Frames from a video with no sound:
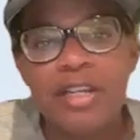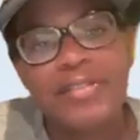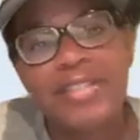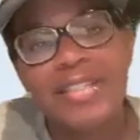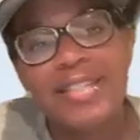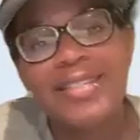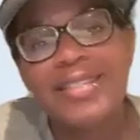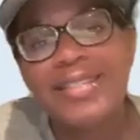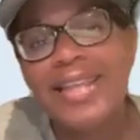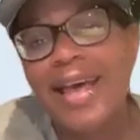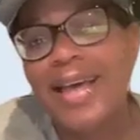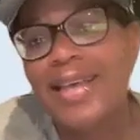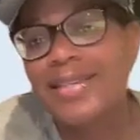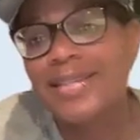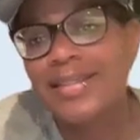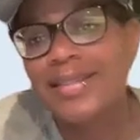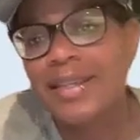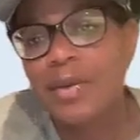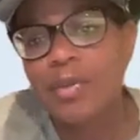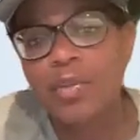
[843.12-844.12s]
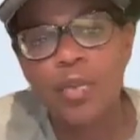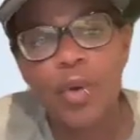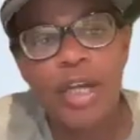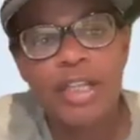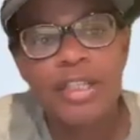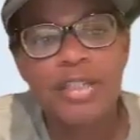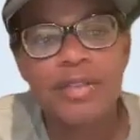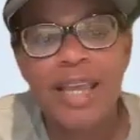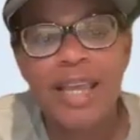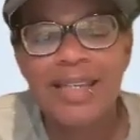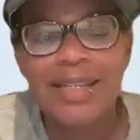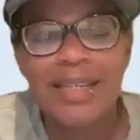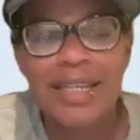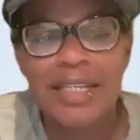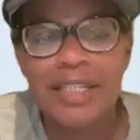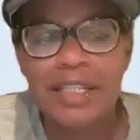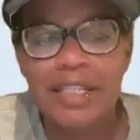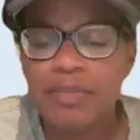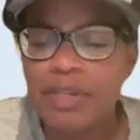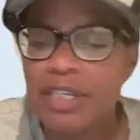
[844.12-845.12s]
of success. What do they
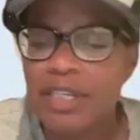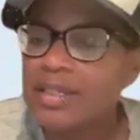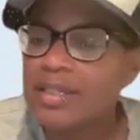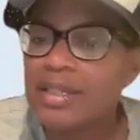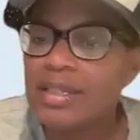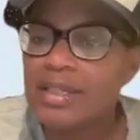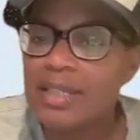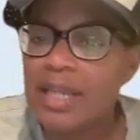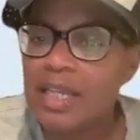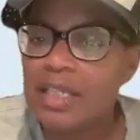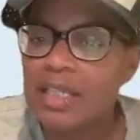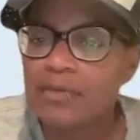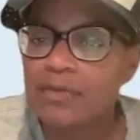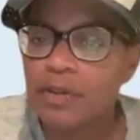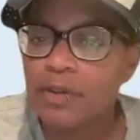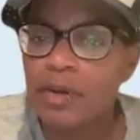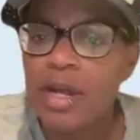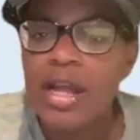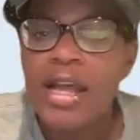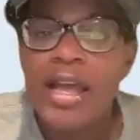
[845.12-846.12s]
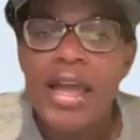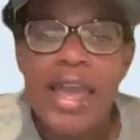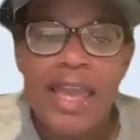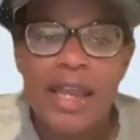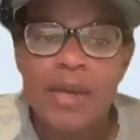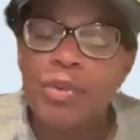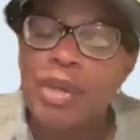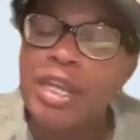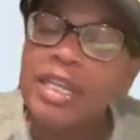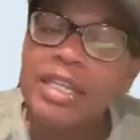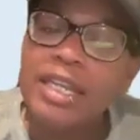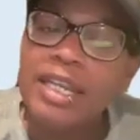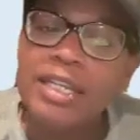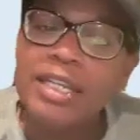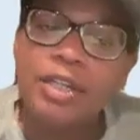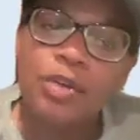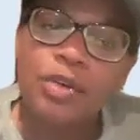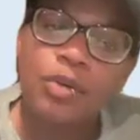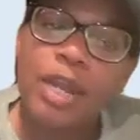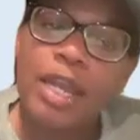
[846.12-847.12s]
need to be successful? And we
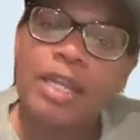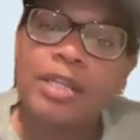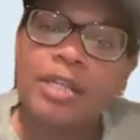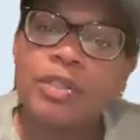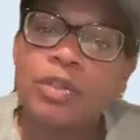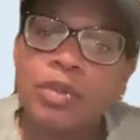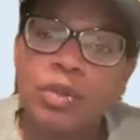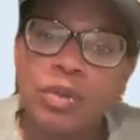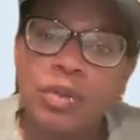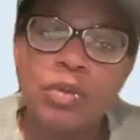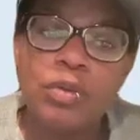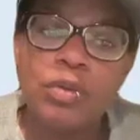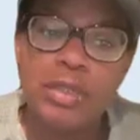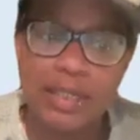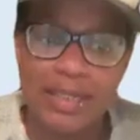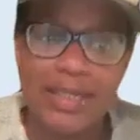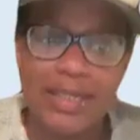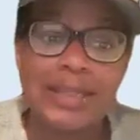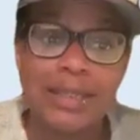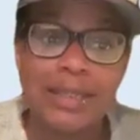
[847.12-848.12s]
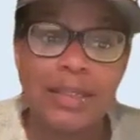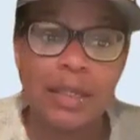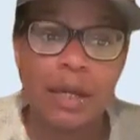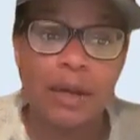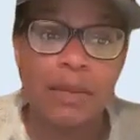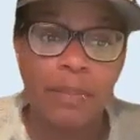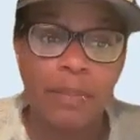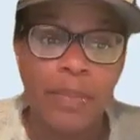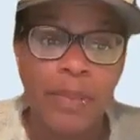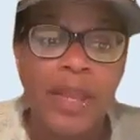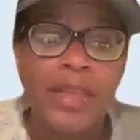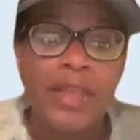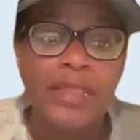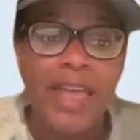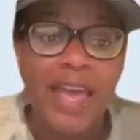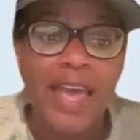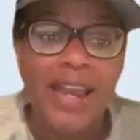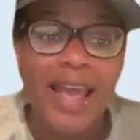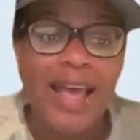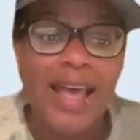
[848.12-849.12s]
need to create a school system
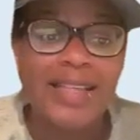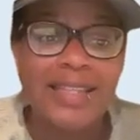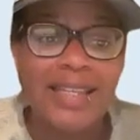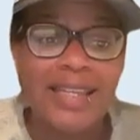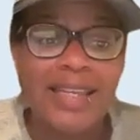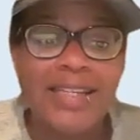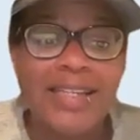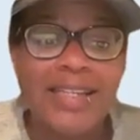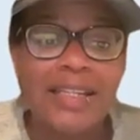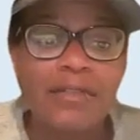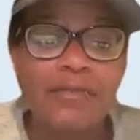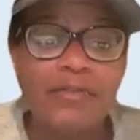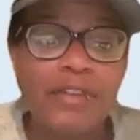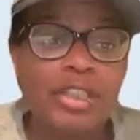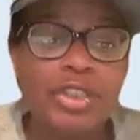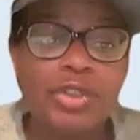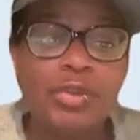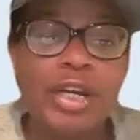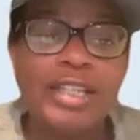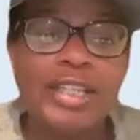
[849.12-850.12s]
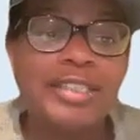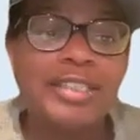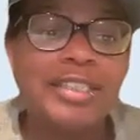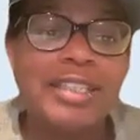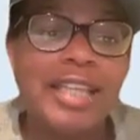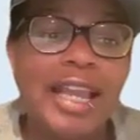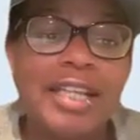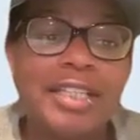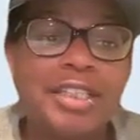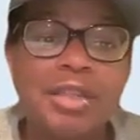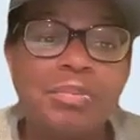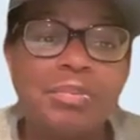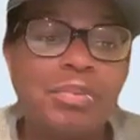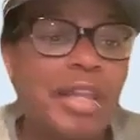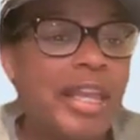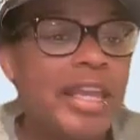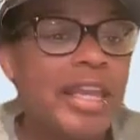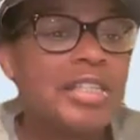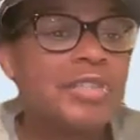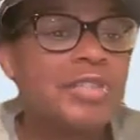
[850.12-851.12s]
that has individual education
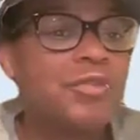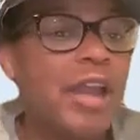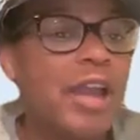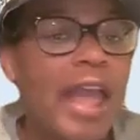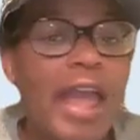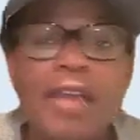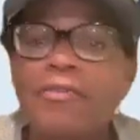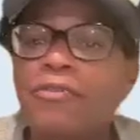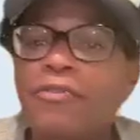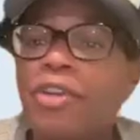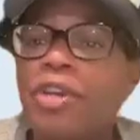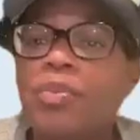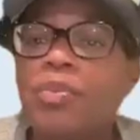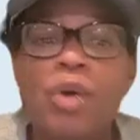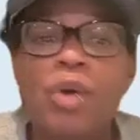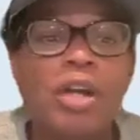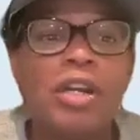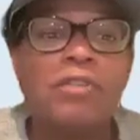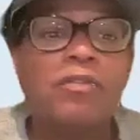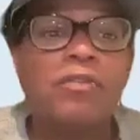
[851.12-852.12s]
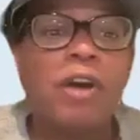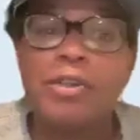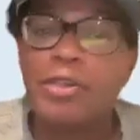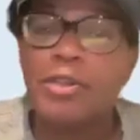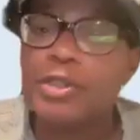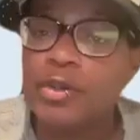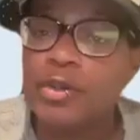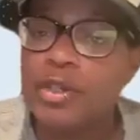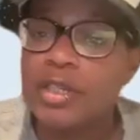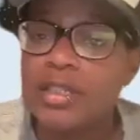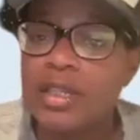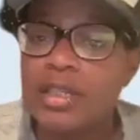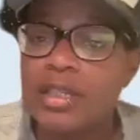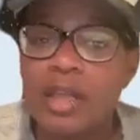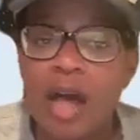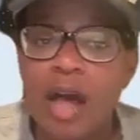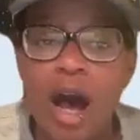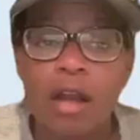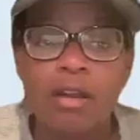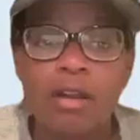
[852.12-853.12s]
plans for every one of our students,
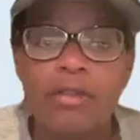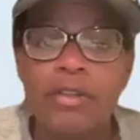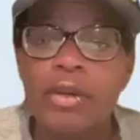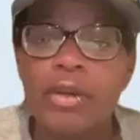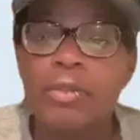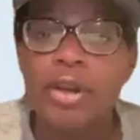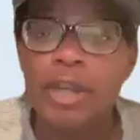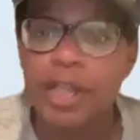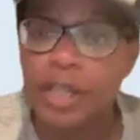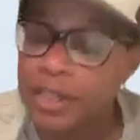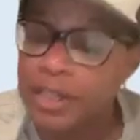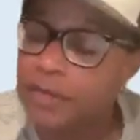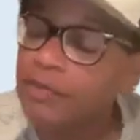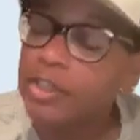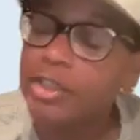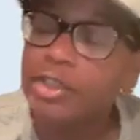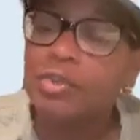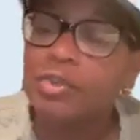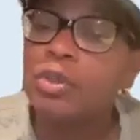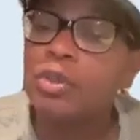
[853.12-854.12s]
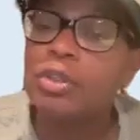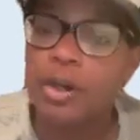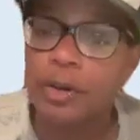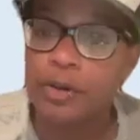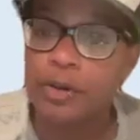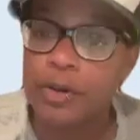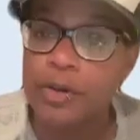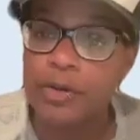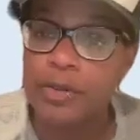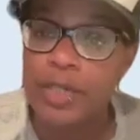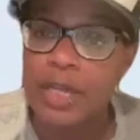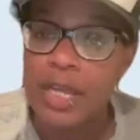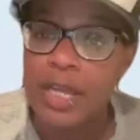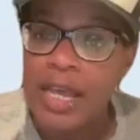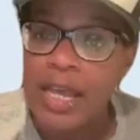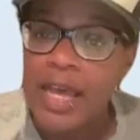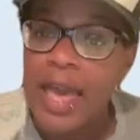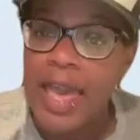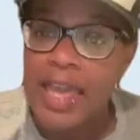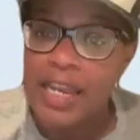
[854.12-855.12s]
because all of them are individual learners.
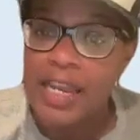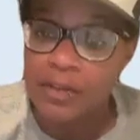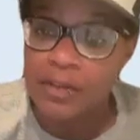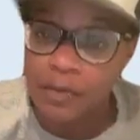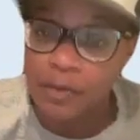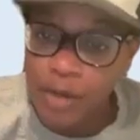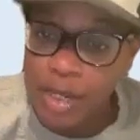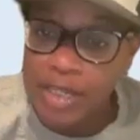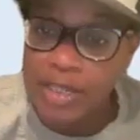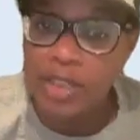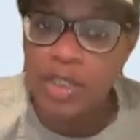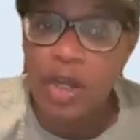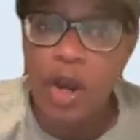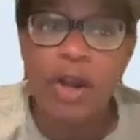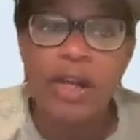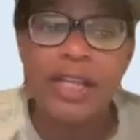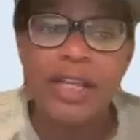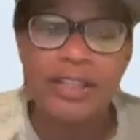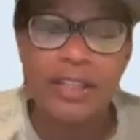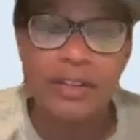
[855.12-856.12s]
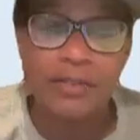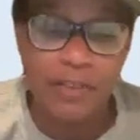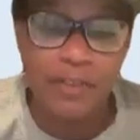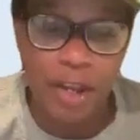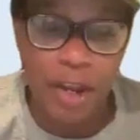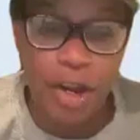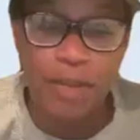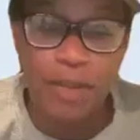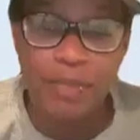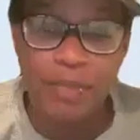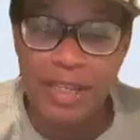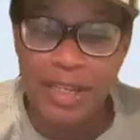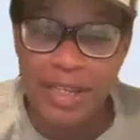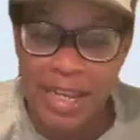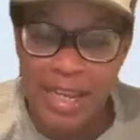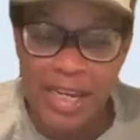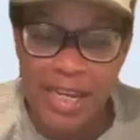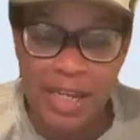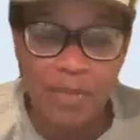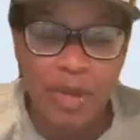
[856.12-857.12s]
And if we start at the very
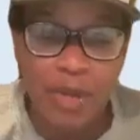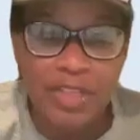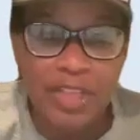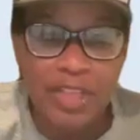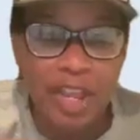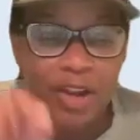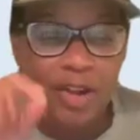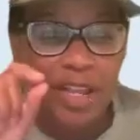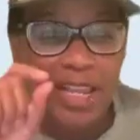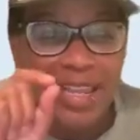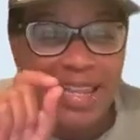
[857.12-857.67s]
beginning, when they're